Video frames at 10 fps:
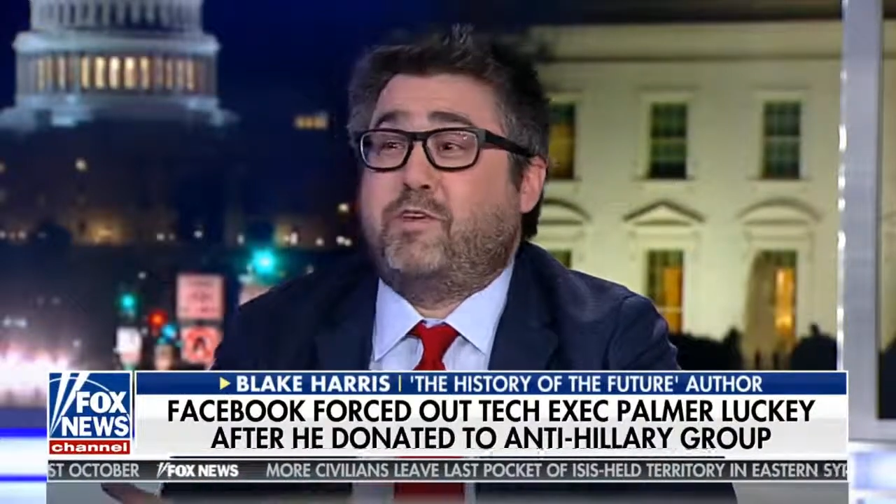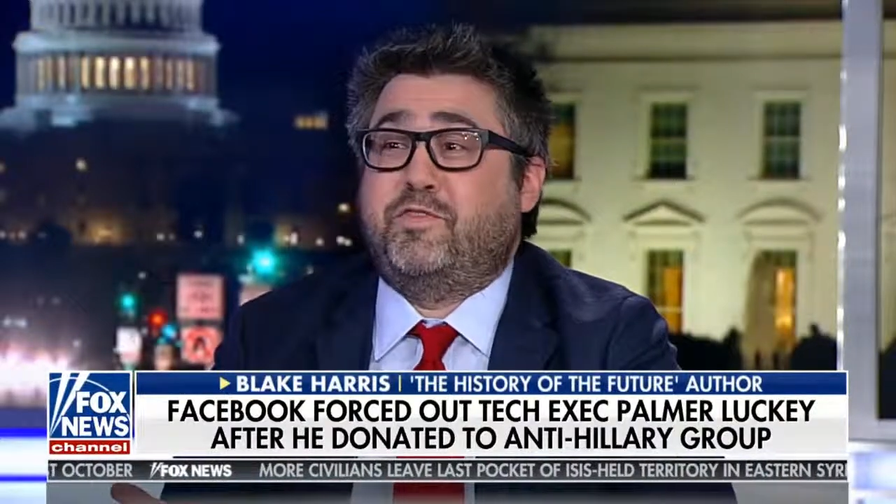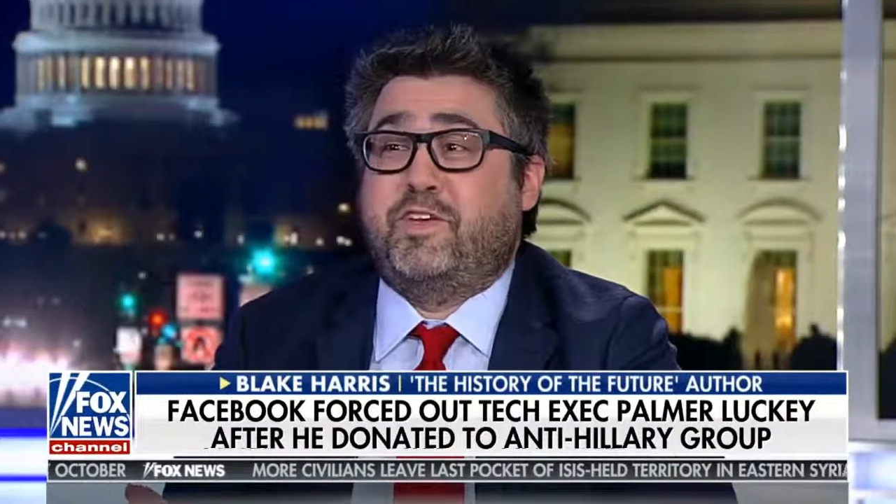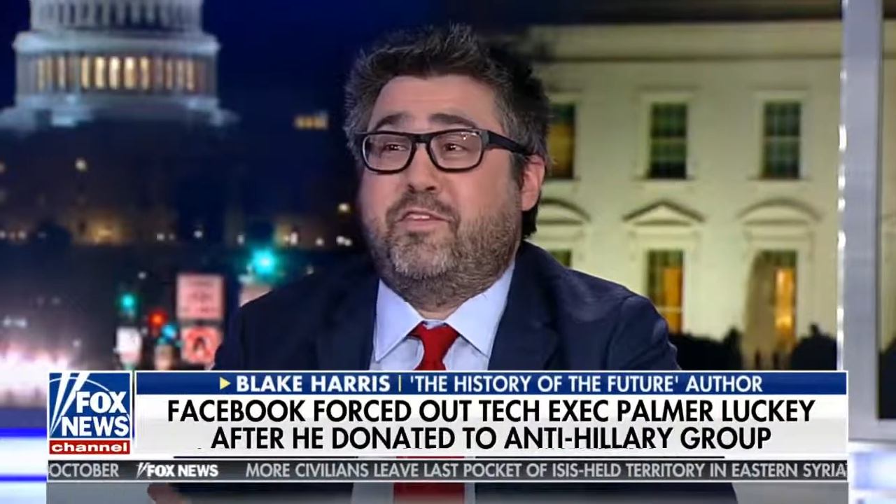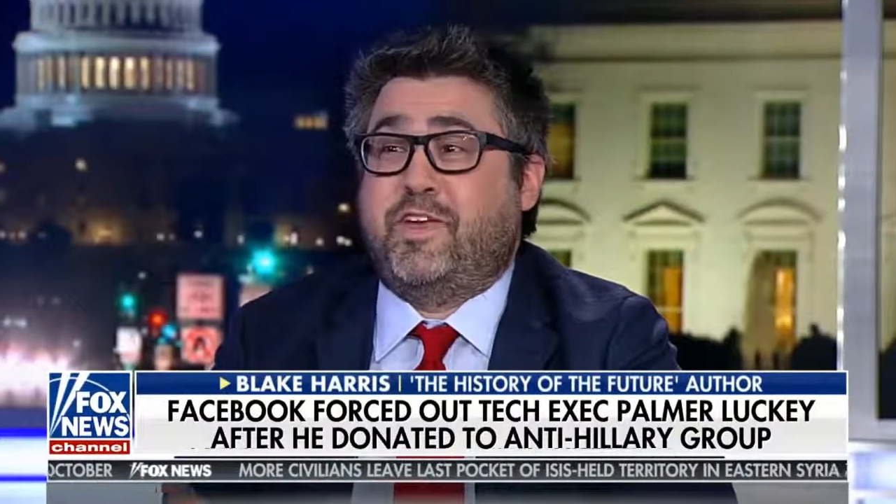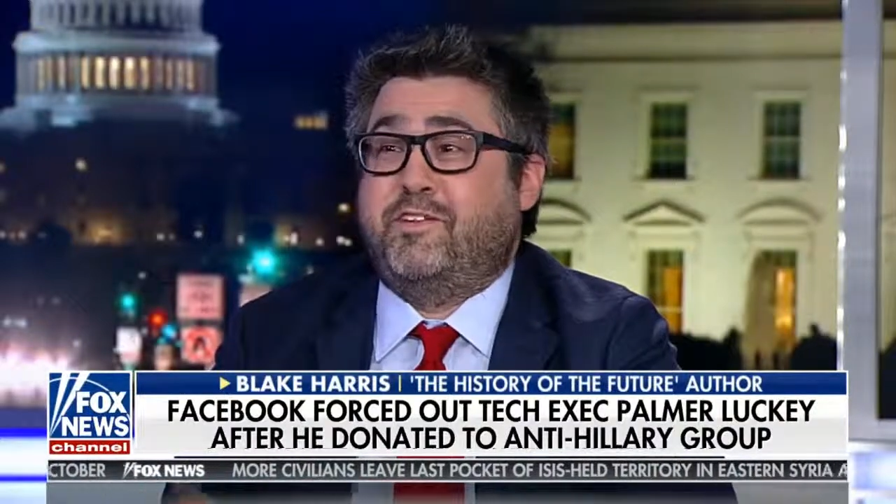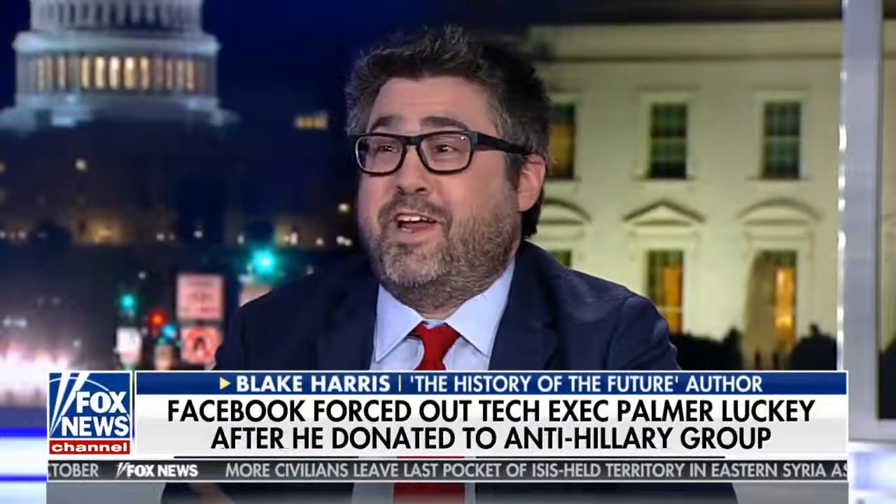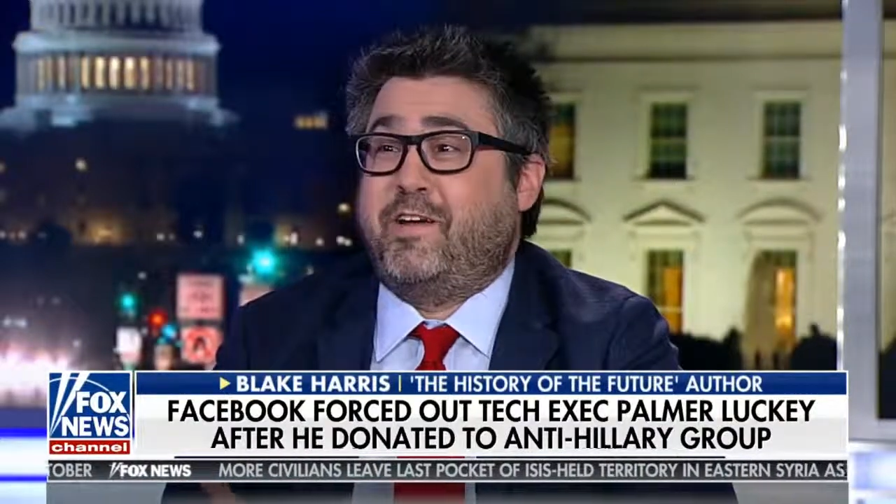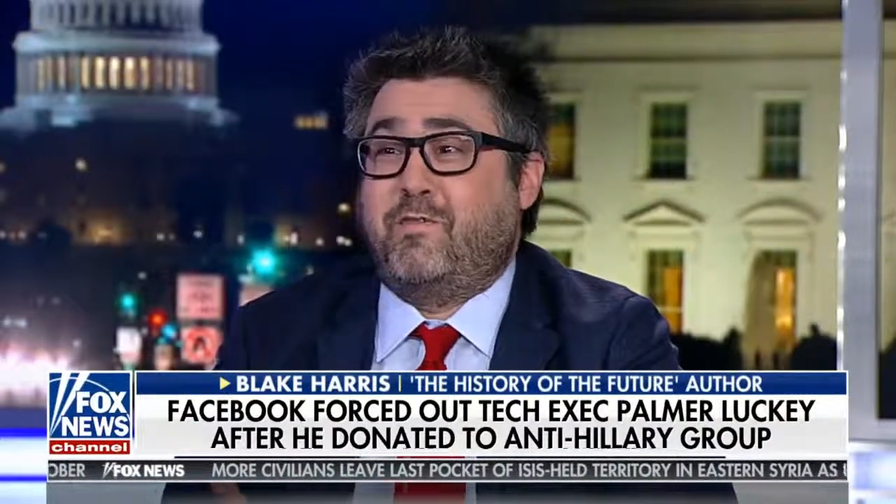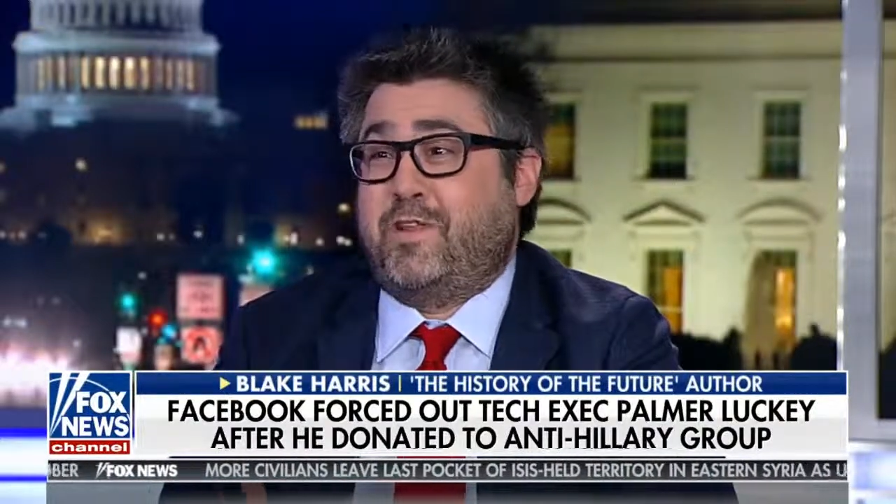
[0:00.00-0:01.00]
you've seen on the
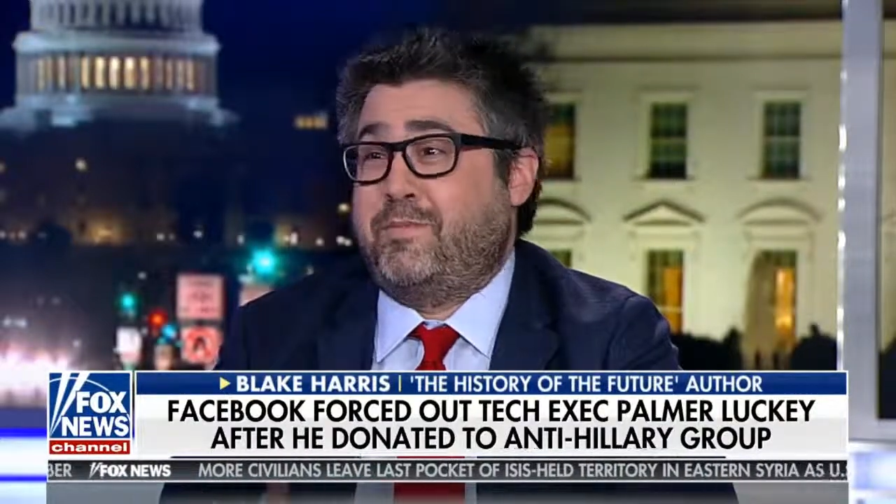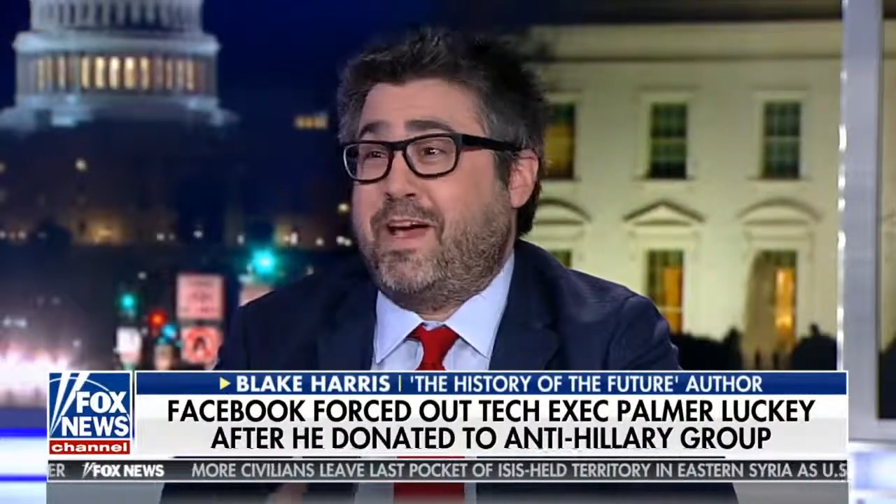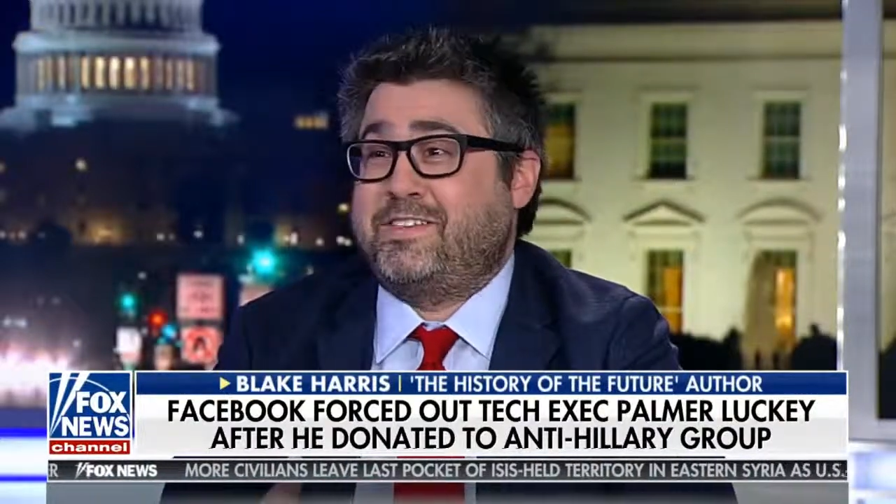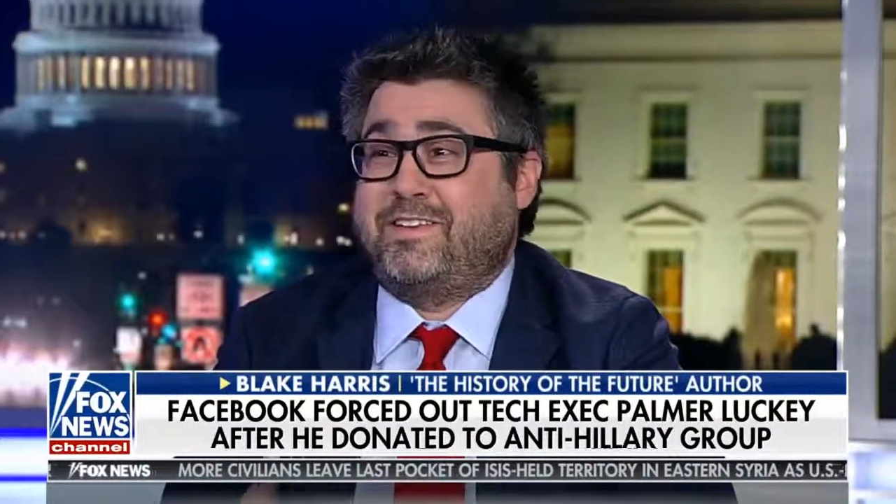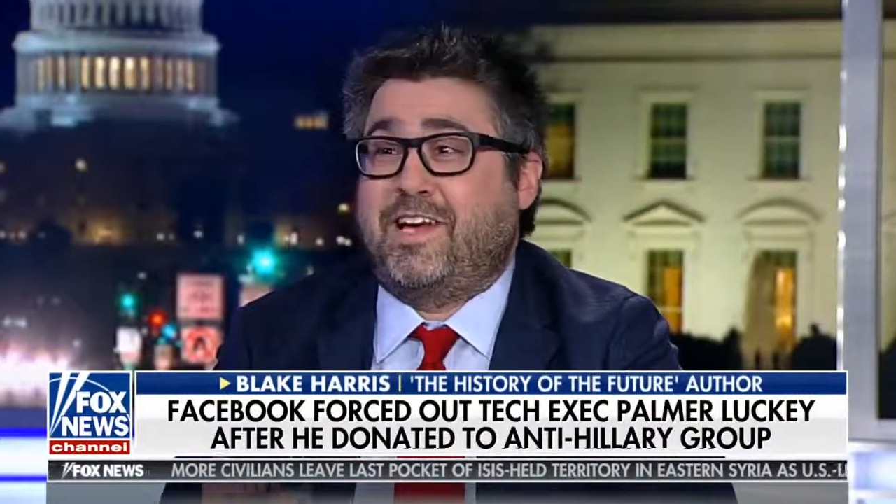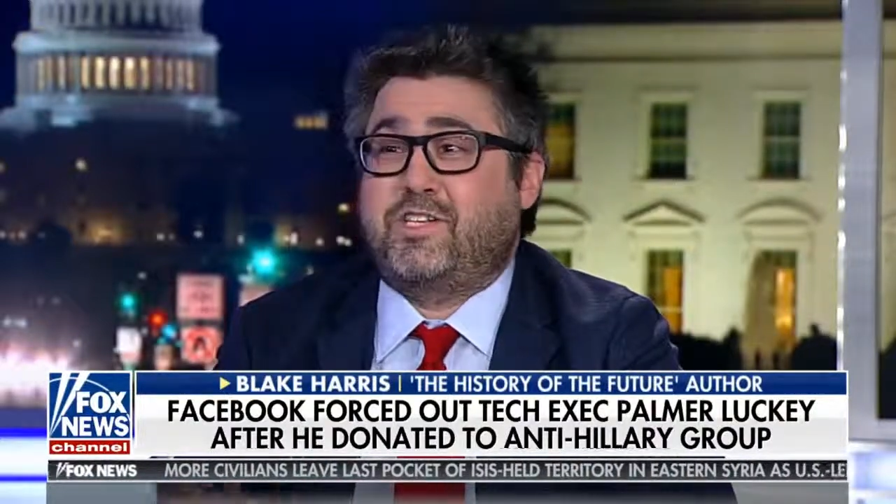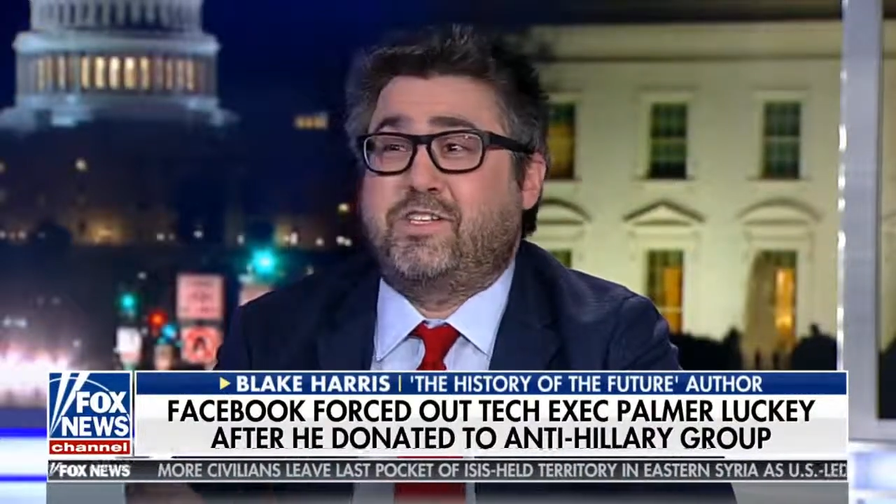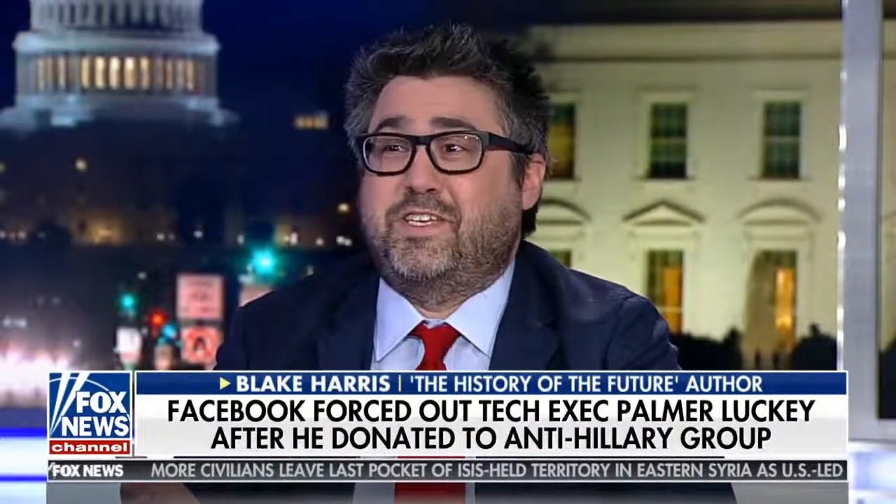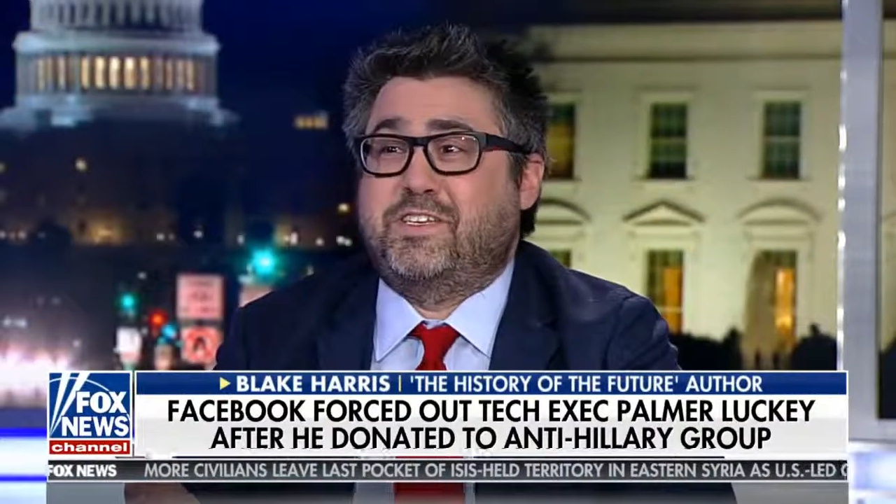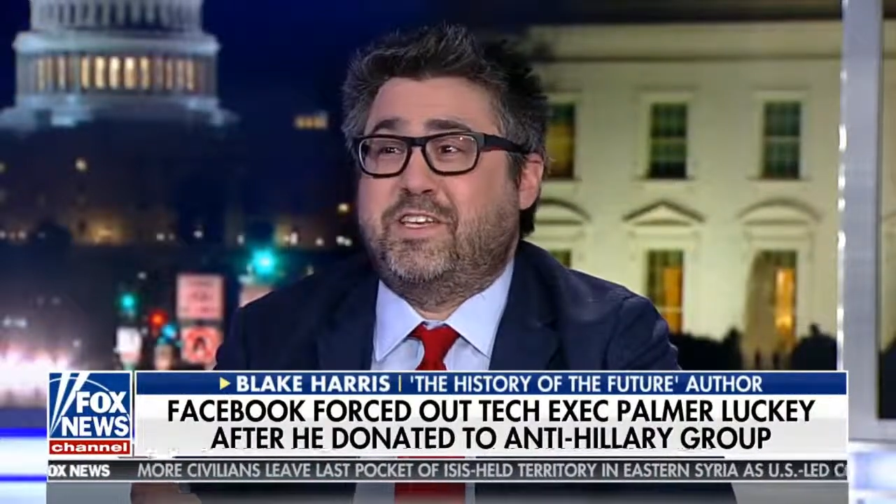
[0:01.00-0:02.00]
internet over the past
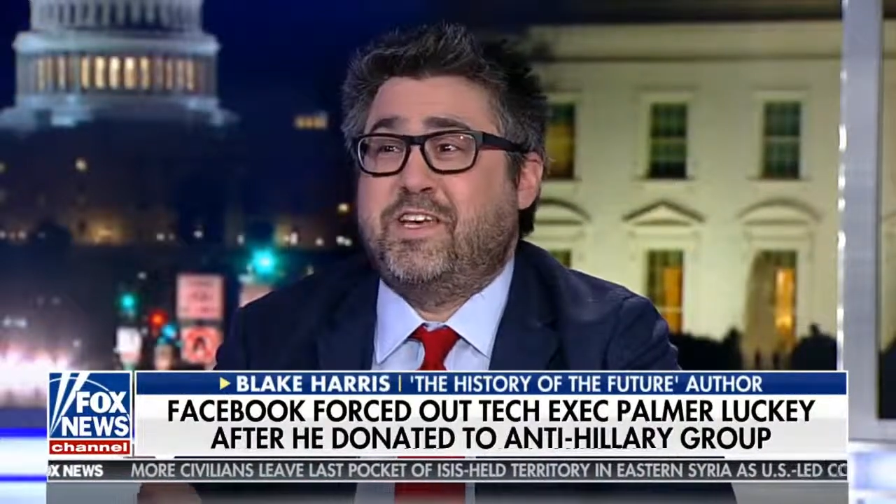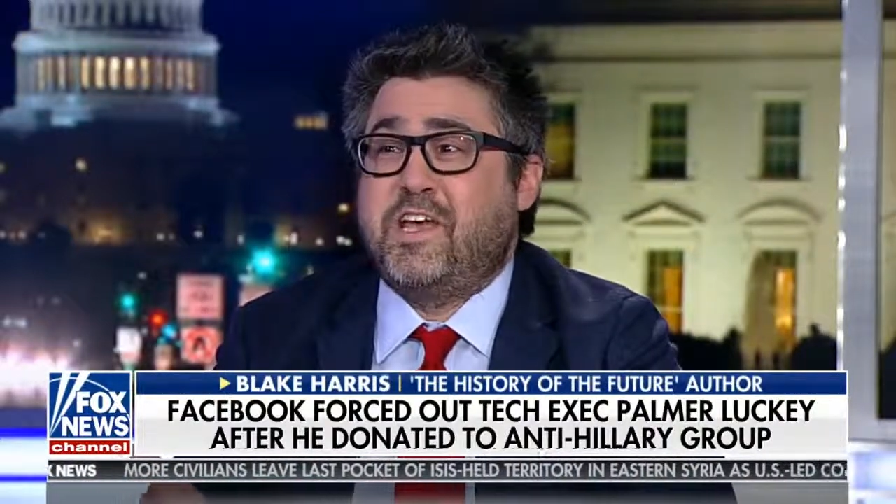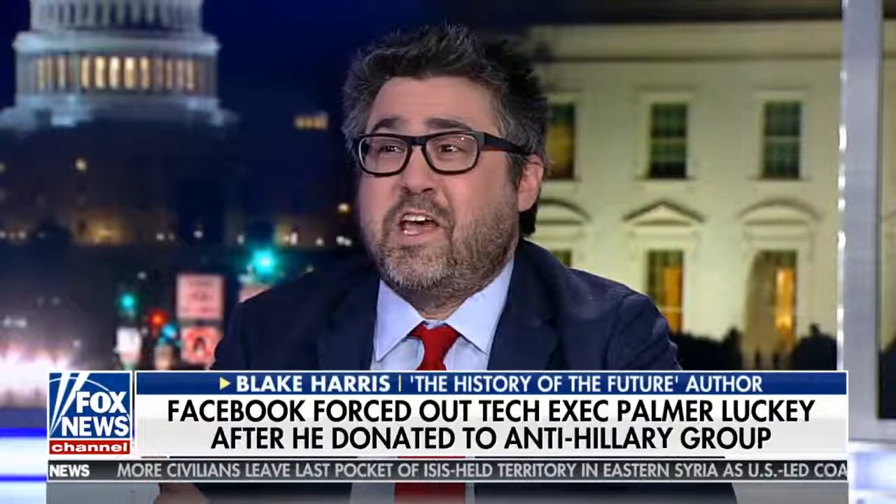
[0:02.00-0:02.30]
election season.